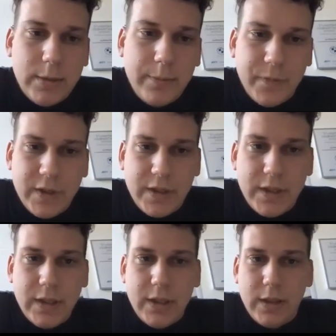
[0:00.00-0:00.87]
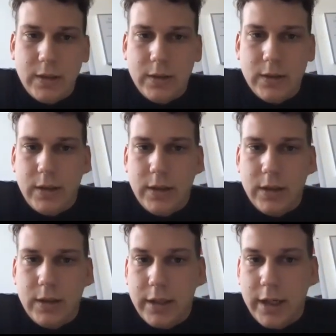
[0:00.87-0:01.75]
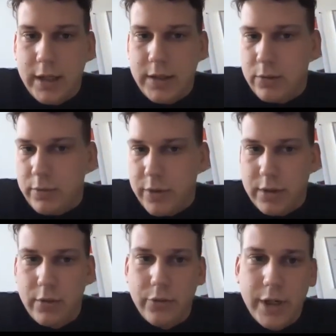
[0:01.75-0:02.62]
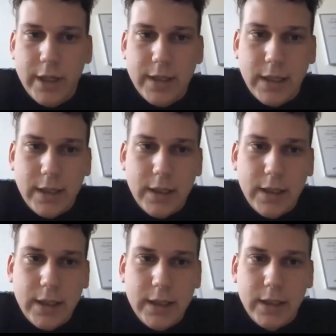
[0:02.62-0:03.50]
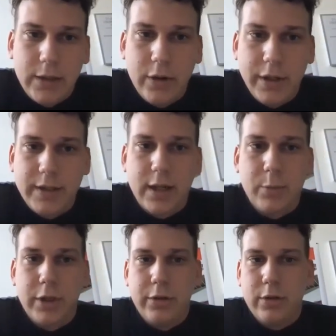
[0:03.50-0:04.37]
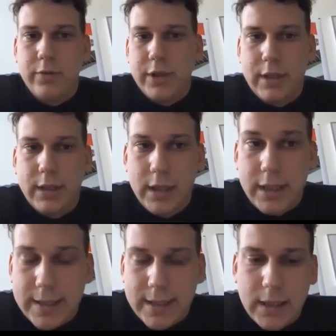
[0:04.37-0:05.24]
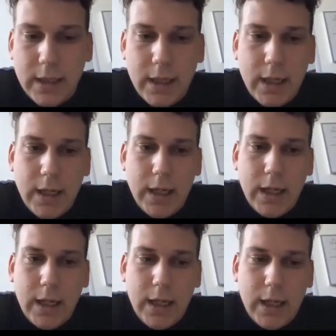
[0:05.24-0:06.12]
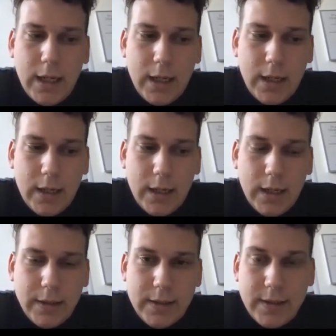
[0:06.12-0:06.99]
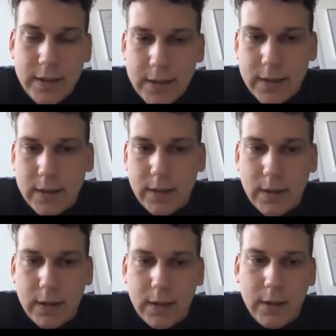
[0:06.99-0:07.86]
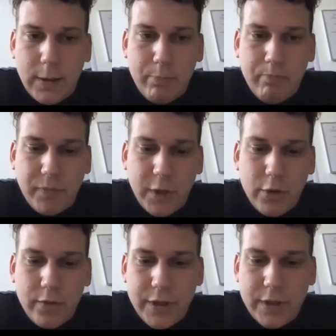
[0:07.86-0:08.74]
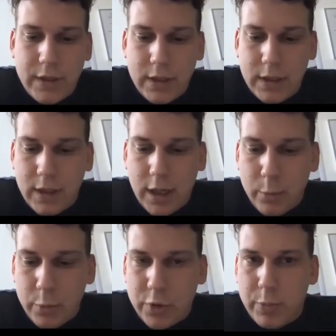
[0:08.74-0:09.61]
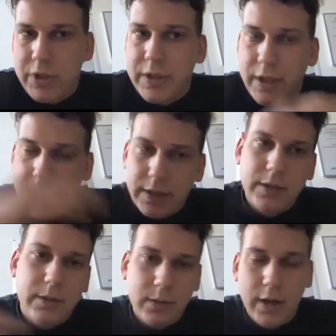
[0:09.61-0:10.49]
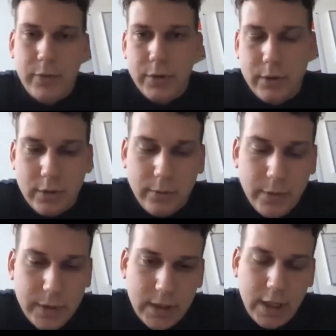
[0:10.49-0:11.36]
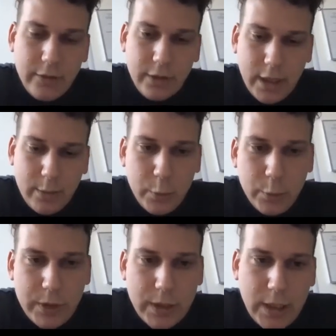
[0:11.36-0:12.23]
city in Graz, University of Graz, and then Johannes Kepler University in Linz. The 6th university campus besides our campus